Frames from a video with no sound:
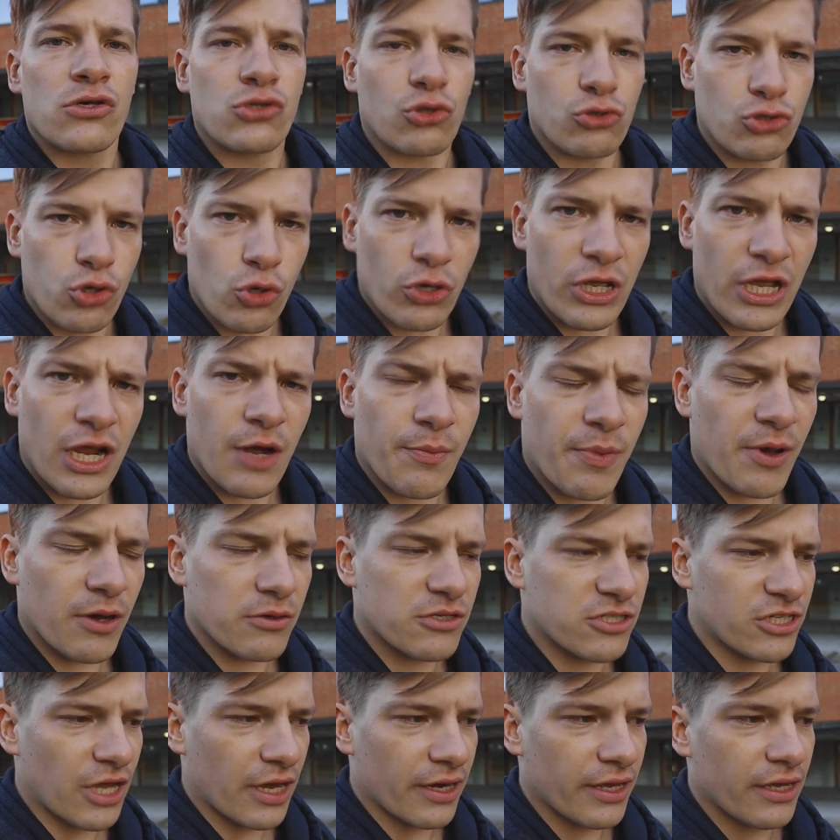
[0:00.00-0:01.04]
So talking
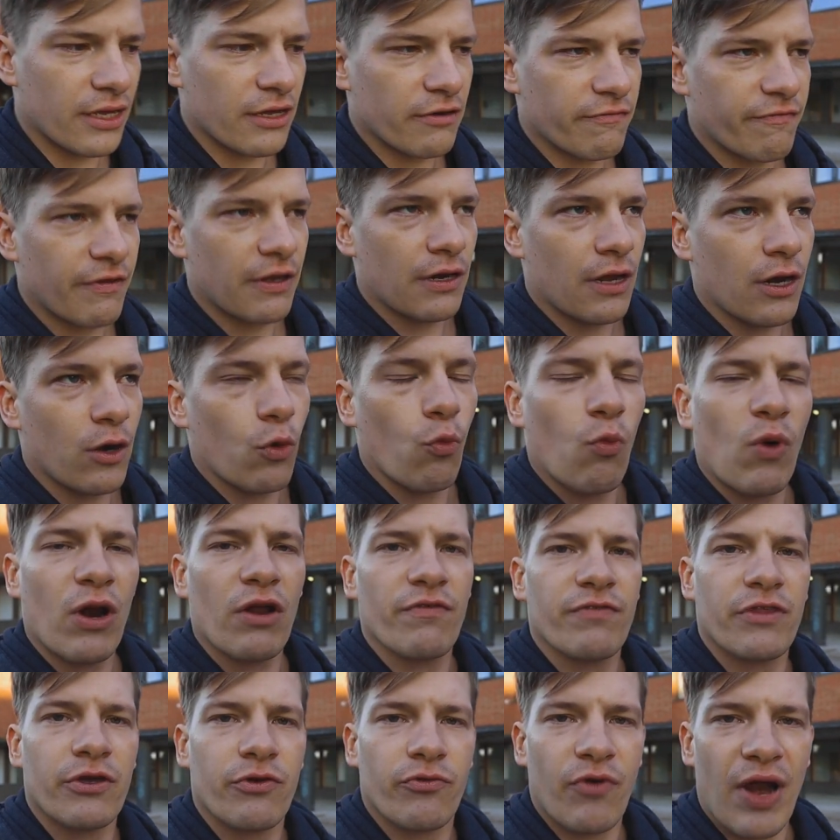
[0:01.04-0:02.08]
about studying in Finland, one
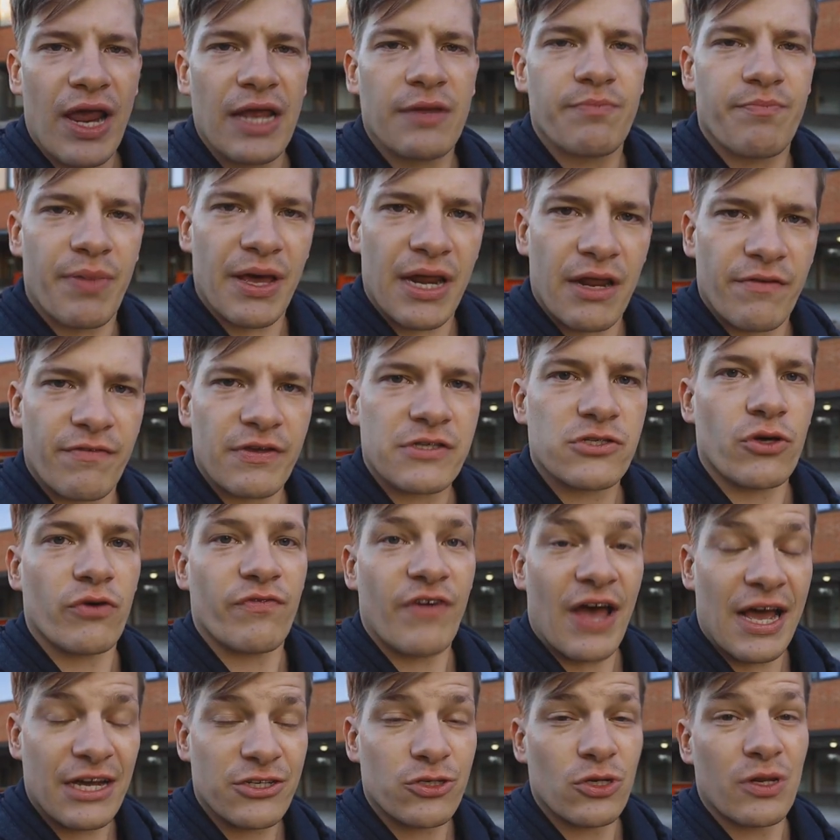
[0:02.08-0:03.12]
of the great benefits
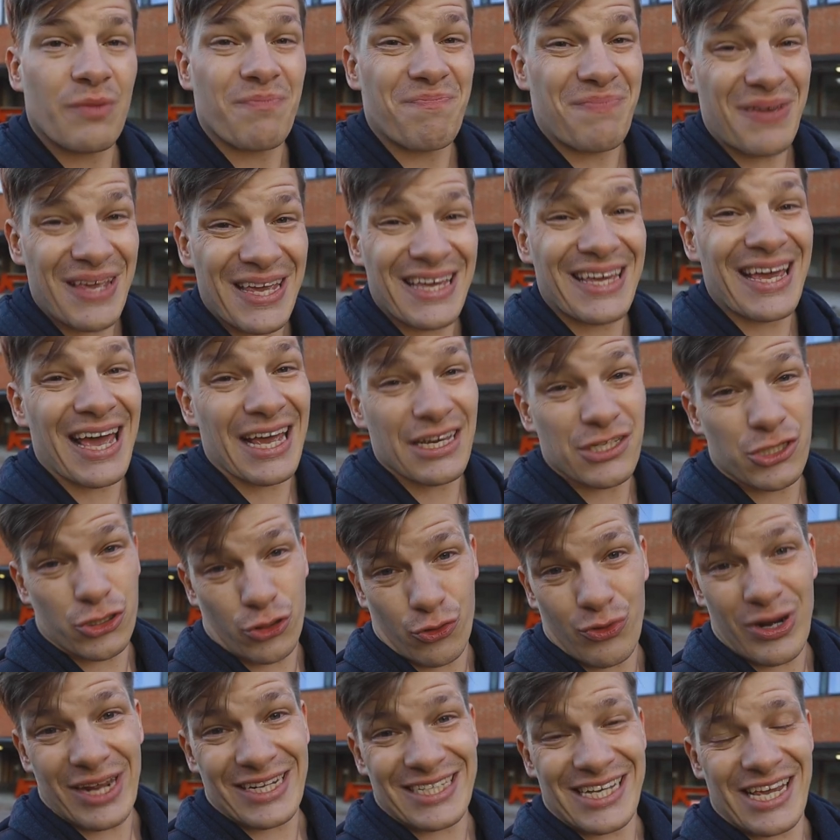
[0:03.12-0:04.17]
of actually being a
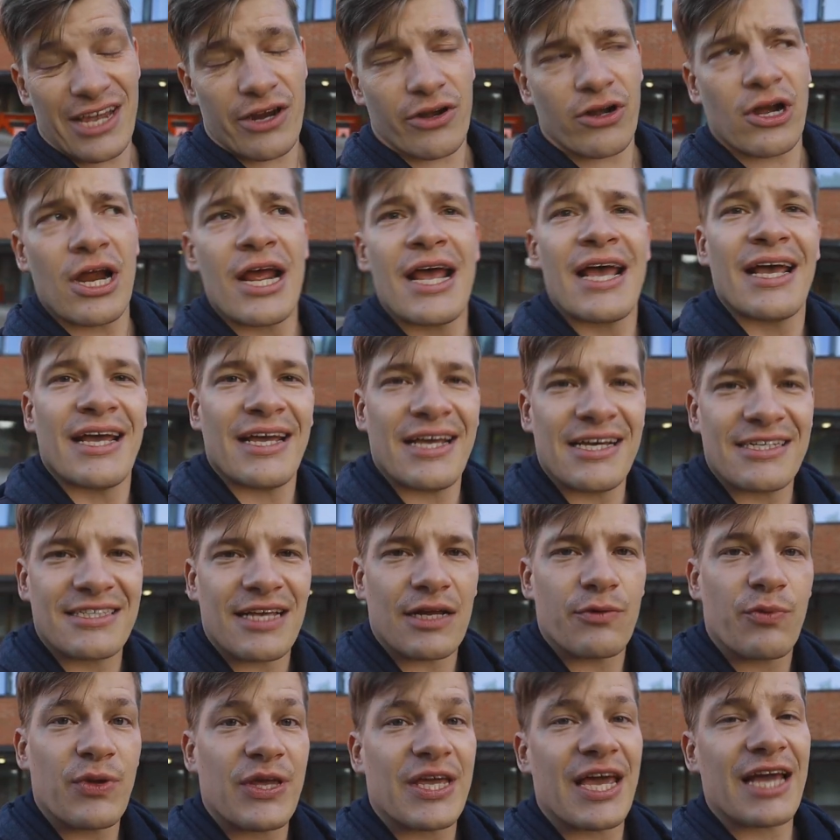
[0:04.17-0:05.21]
student here is
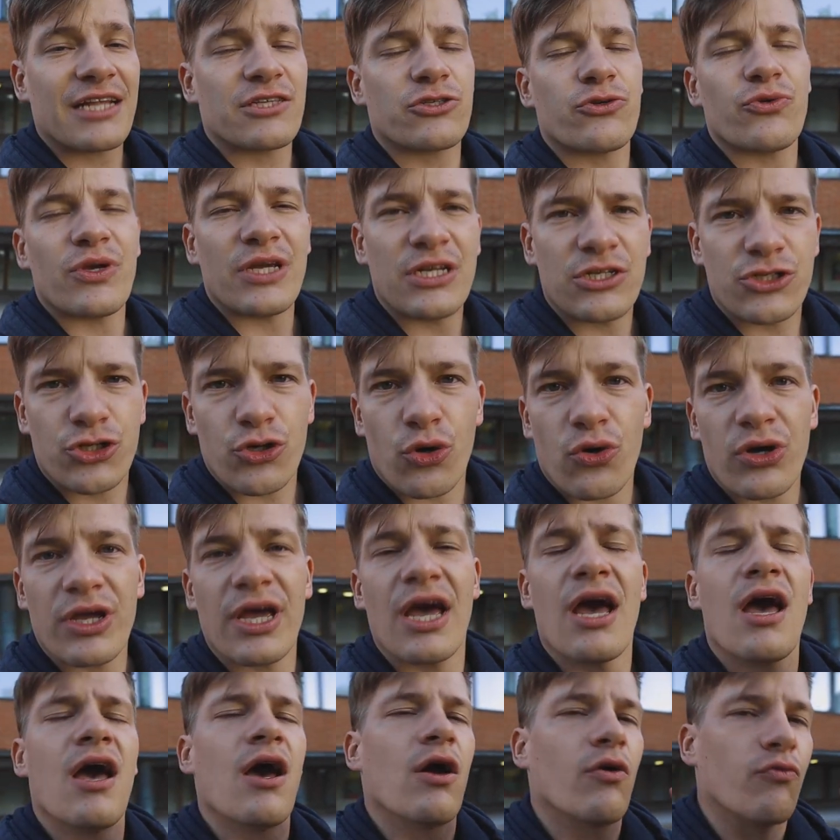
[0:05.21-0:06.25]
that we get to
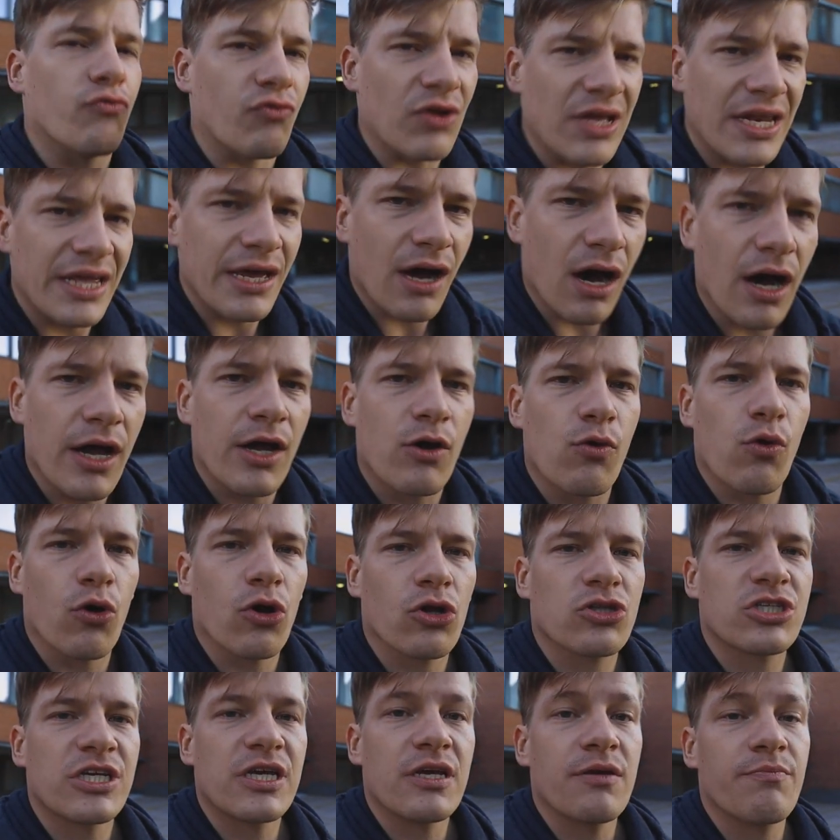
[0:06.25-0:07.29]
enjoy really high
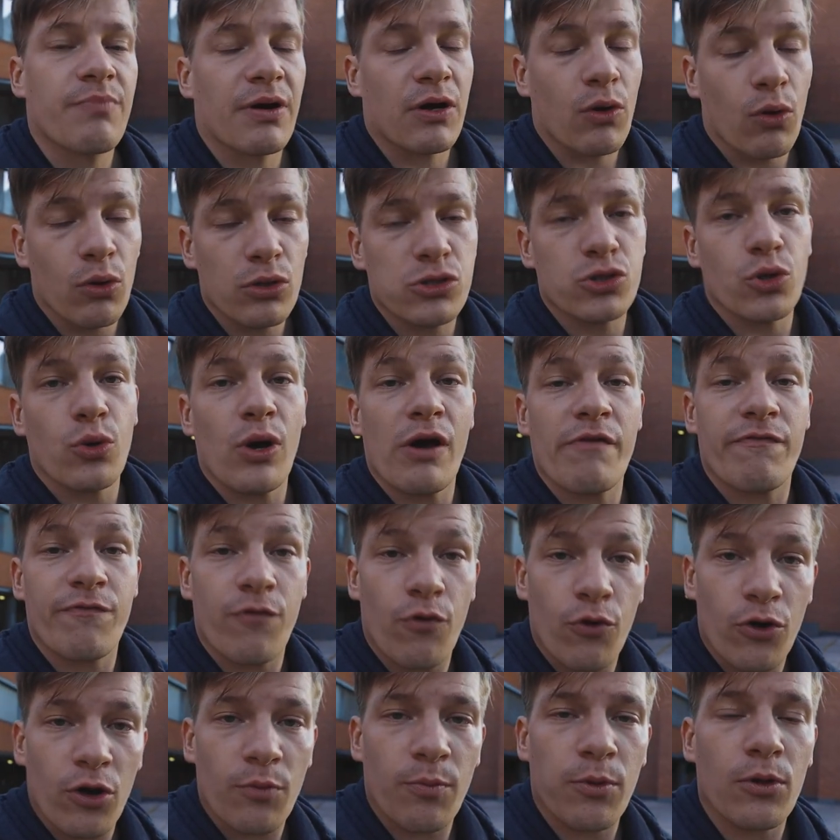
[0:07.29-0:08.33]
quality but also
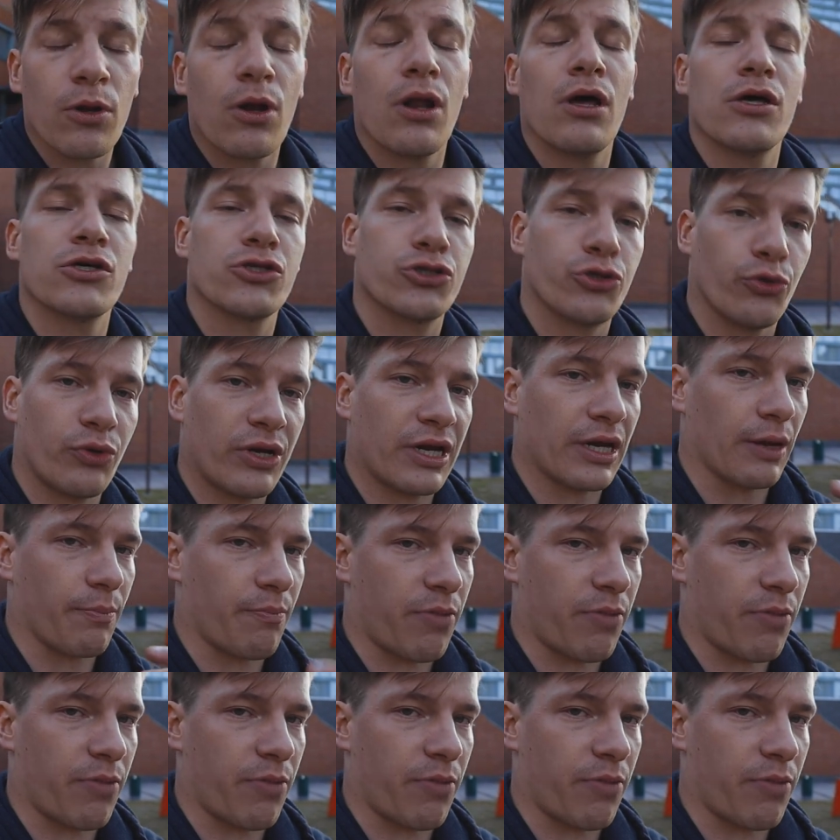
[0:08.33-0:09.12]
affordable student